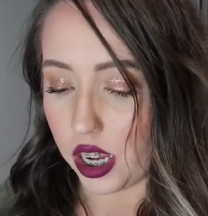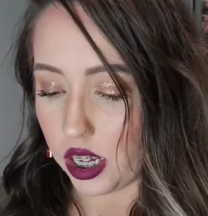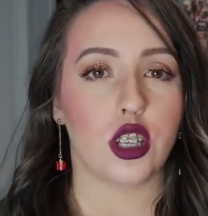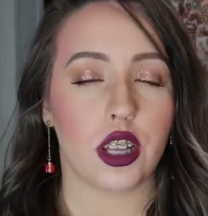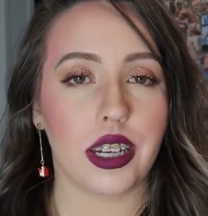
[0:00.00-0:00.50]

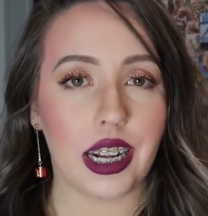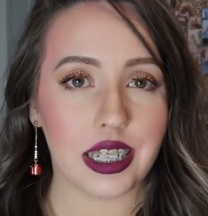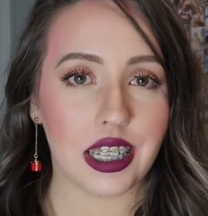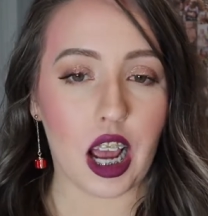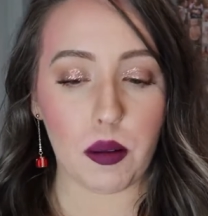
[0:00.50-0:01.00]
So the next
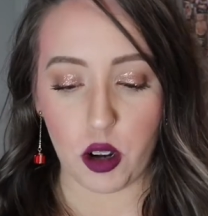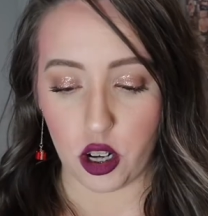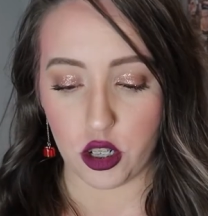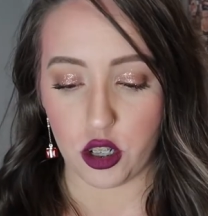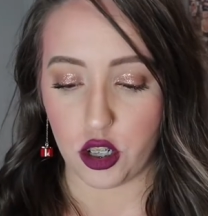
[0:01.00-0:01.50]
thing I'm
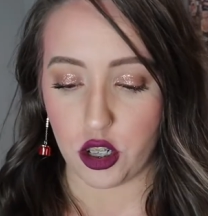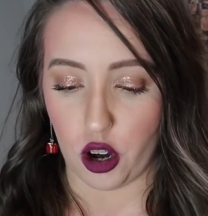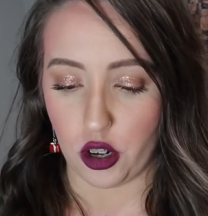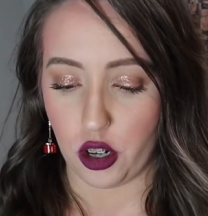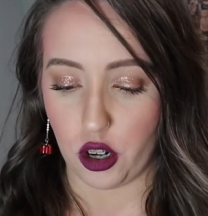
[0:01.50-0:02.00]
going to show
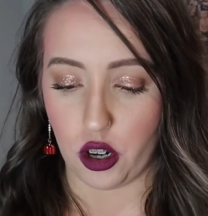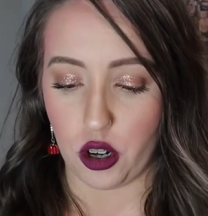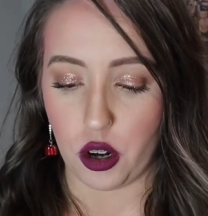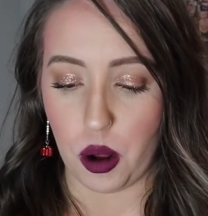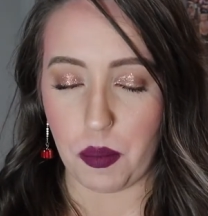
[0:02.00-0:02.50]

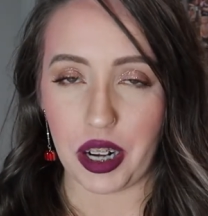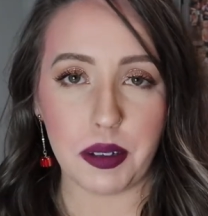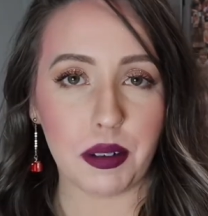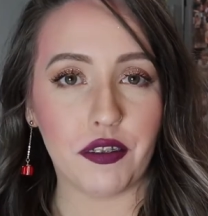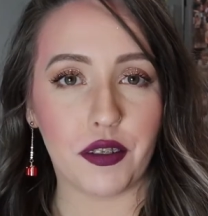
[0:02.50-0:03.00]
you makes
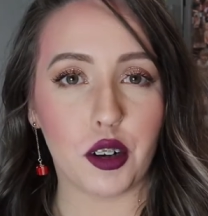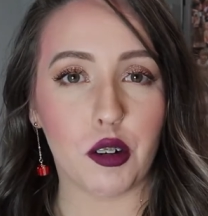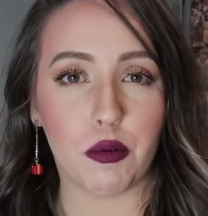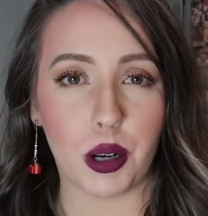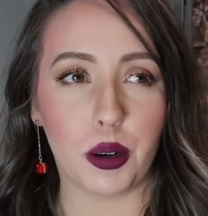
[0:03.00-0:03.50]
me feel
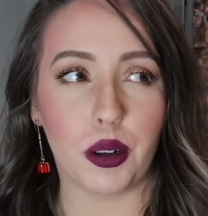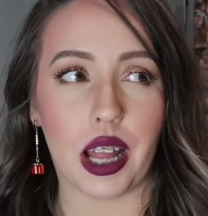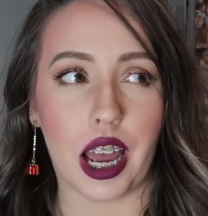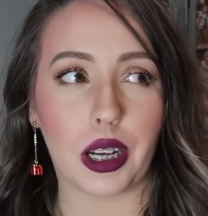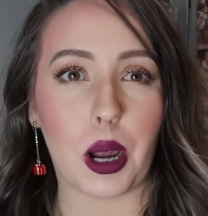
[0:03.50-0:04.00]
real
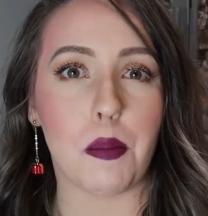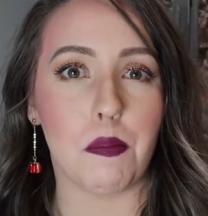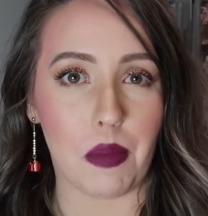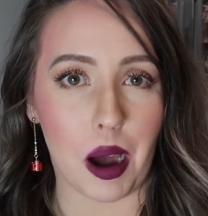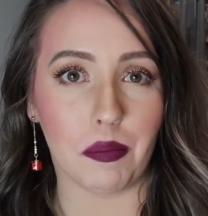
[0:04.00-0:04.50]
like
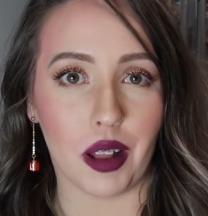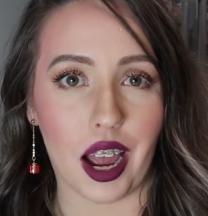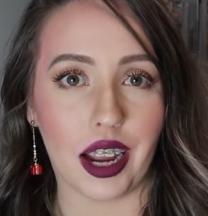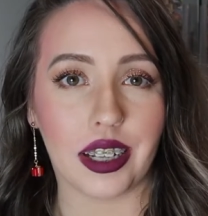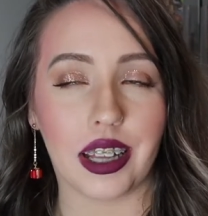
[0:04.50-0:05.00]

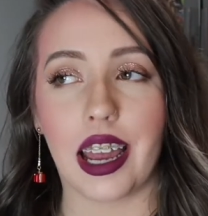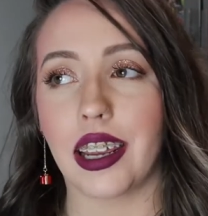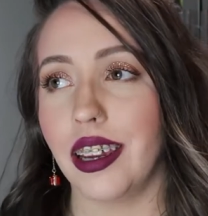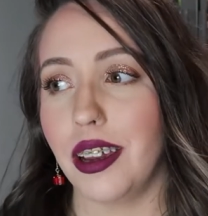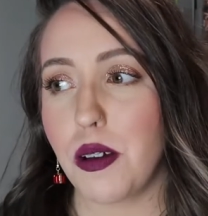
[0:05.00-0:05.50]
mum-like. Like,
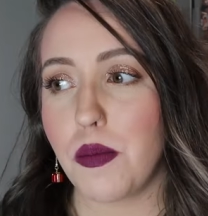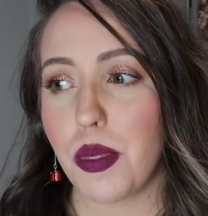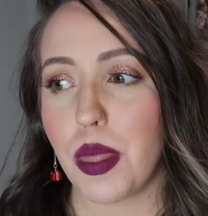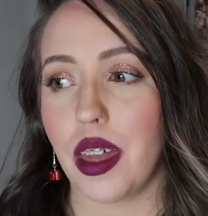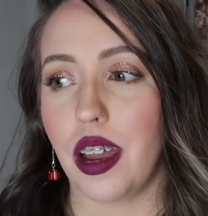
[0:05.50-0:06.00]

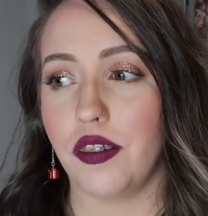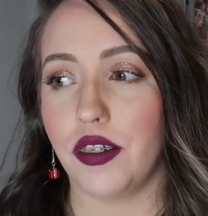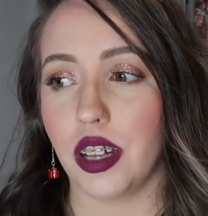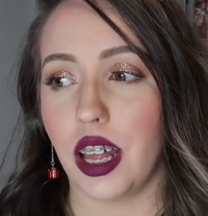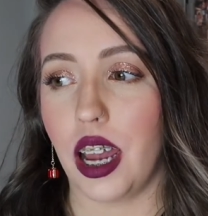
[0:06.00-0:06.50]
I
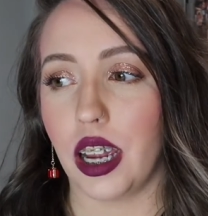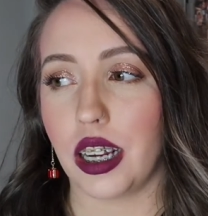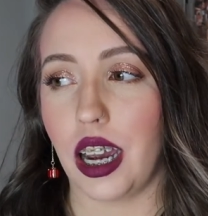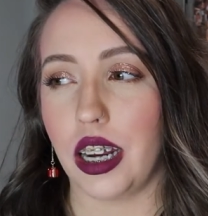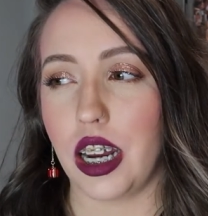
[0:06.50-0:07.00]
feel
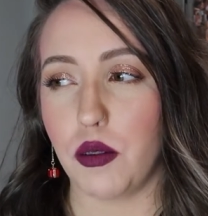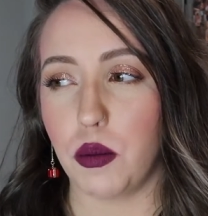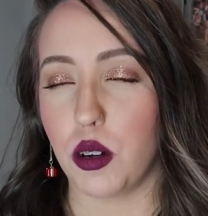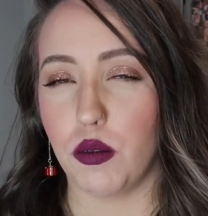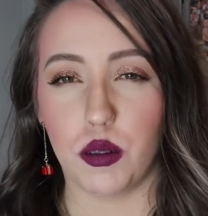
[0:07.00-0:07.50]
like I never
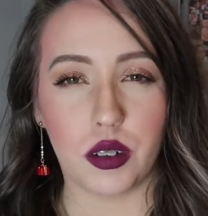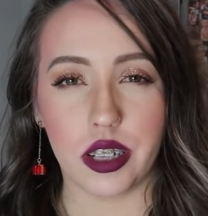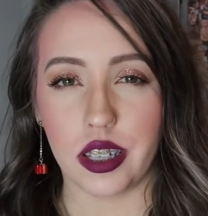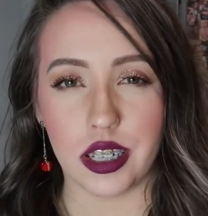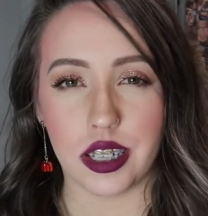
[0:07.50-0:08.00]
would have looked
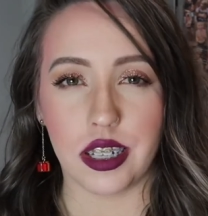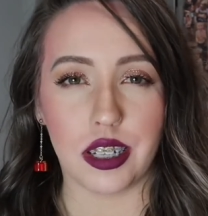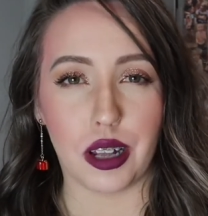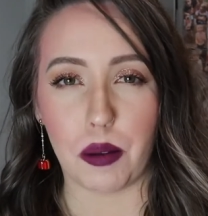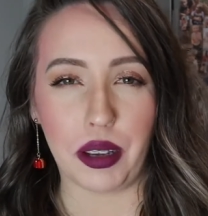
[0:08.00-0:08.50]
at this
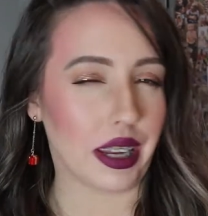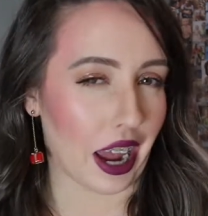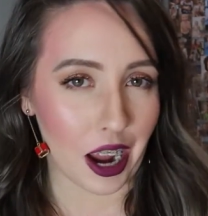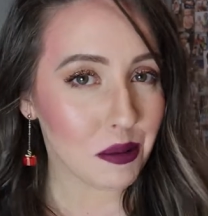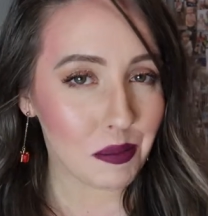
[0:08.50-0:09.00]
until I
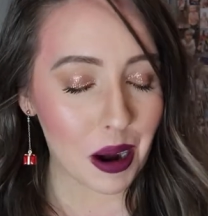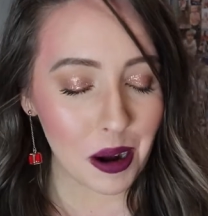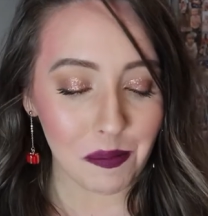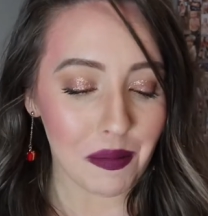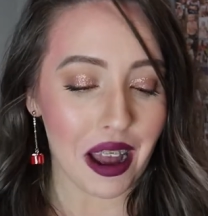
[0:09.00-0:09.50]
became a mum.